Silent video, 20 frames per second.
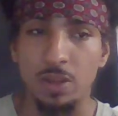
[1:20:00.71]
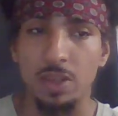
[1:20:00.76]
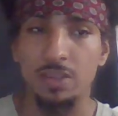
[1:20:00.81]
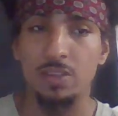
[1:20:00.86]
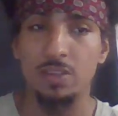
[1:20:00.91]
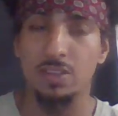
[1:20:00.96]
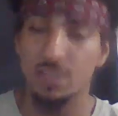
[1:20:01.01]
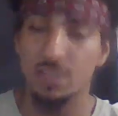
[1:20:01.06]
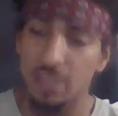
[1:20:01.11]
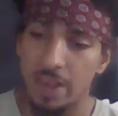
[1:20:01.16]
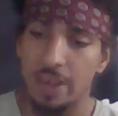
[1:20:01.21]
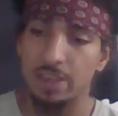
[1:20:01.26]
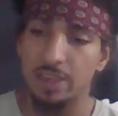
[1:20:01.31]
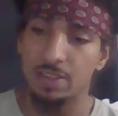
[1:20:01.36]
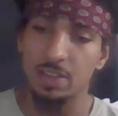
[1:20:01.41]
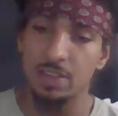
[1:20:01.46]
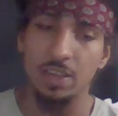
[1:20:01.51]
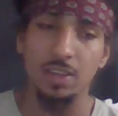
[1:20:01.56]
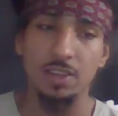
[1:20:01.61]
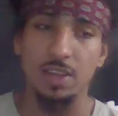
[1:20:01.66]
it's a sad
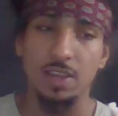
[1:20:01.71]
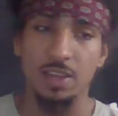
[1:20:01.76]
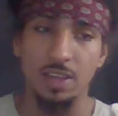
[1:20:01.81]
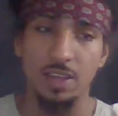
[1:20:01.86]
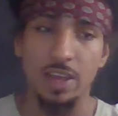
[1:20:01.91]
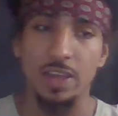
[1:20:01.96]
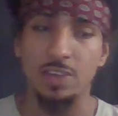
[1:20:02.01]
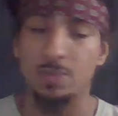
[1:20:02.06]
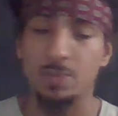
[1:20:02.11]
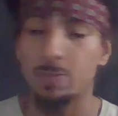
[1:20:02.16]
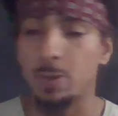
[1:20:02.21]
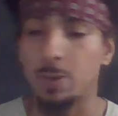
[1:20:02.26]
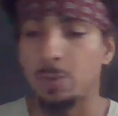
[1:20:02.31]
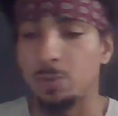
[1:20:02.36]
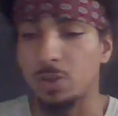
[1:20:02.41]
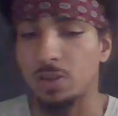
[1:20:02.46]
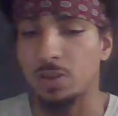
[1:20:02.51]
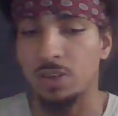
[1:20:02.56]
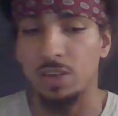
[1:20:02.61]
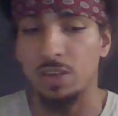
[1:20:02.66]
thing that yes, people
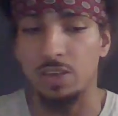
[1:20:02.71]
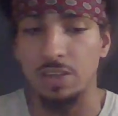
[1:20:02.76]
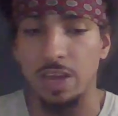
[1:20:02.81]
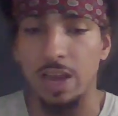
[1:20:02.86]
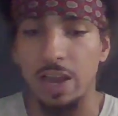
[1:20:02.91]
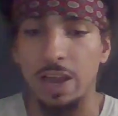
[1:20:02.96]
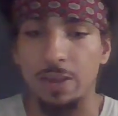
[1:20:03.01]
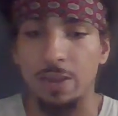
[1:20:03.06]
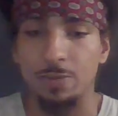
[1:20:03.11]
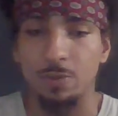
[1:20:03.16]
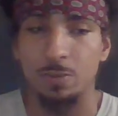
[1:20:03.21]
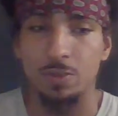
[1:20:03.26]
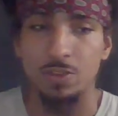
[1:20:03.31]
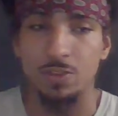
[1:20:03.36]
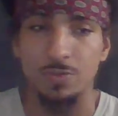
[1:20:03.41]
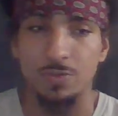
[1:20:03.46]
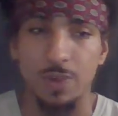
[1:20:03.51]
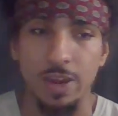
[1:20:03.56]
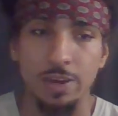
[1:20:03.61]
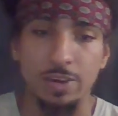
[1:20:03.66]
are going to die from this
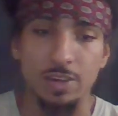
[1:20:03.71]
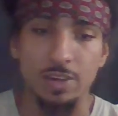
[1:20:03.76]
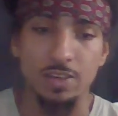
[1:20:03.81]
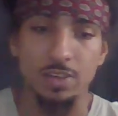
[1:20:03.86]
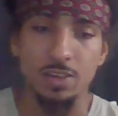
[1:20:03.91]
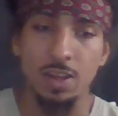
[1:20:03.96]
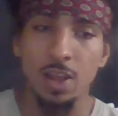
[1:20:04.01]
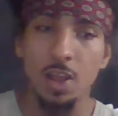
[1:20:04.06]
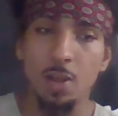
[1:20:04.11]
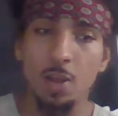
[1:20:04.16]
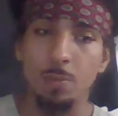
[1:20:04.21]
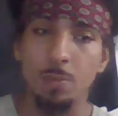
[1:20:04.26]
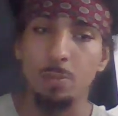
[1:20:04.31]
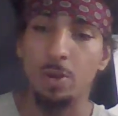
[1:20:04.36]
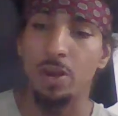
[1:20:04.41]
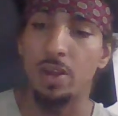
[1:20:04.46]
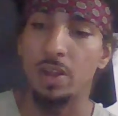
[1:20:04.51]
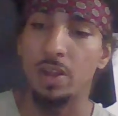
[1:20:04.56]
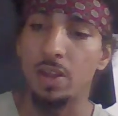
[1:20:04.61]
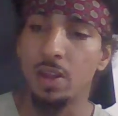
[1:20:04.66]
virus,
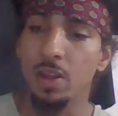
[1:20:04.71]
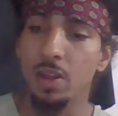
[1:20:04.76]
but